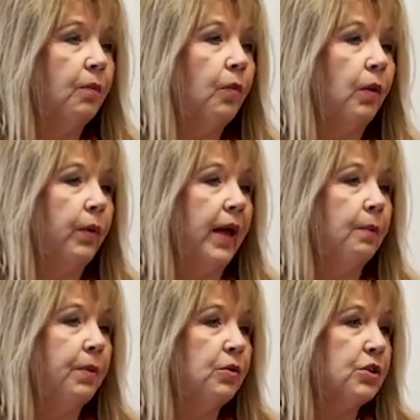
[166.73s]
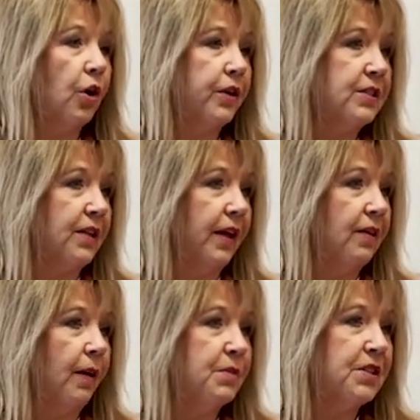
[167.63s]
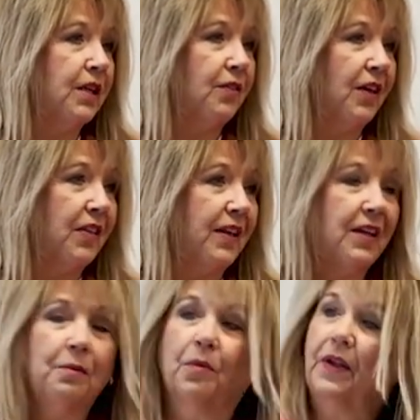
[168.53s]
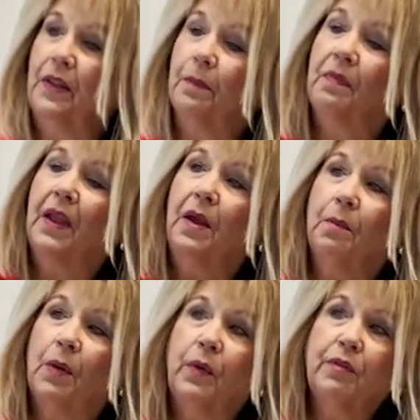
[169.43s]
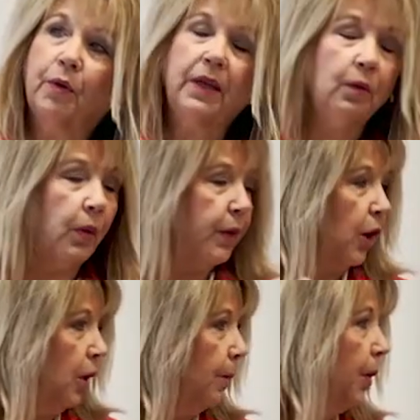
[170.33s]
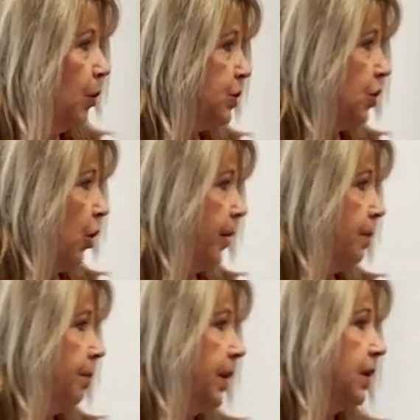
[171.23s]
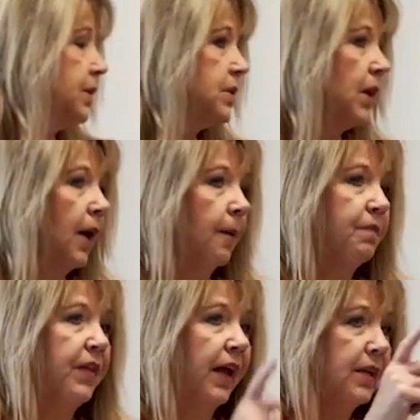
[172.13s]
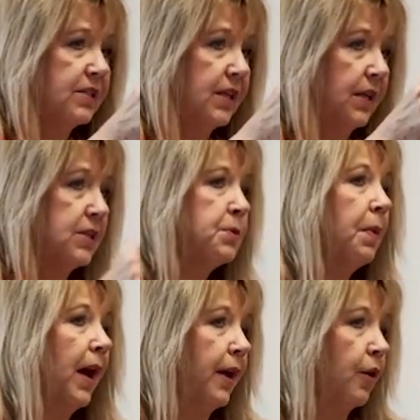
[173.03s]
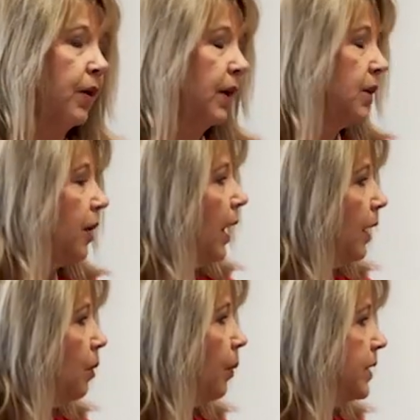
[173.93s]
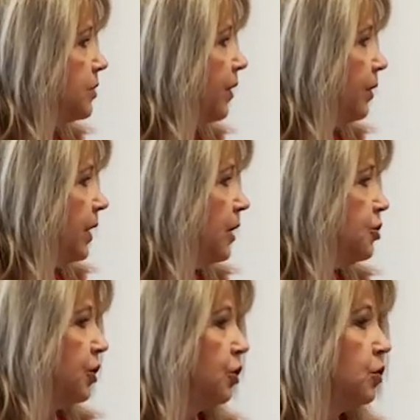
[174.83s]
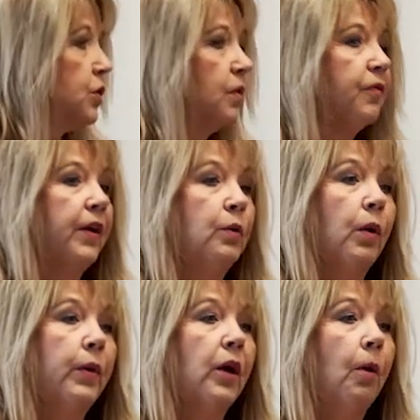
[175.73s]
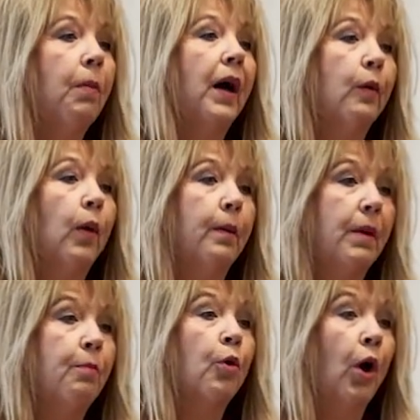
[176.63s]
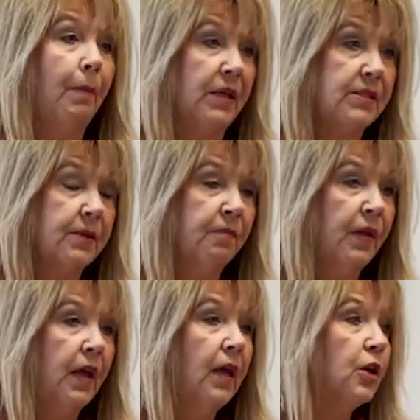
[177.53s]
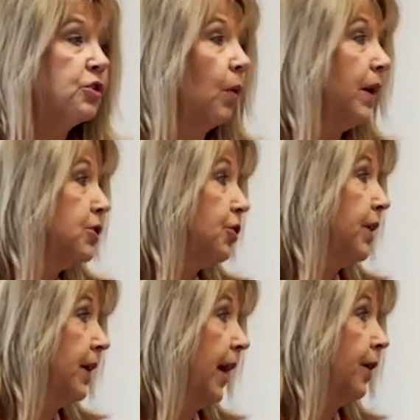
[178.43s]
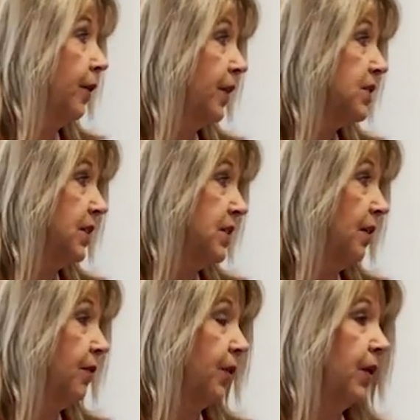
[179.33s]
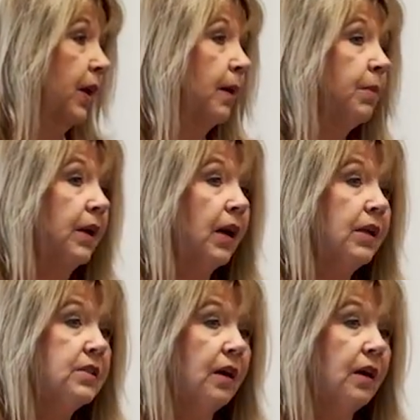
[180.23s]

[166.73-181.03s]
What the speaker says: well, we had postcards, and I'm seeing that they didn't bring them, but we've created what we call a postcard, because that is an Aspire, and our Iowa West Foundation used to fund what we call Potawatomi Promise. So I started out on this endeavor, and because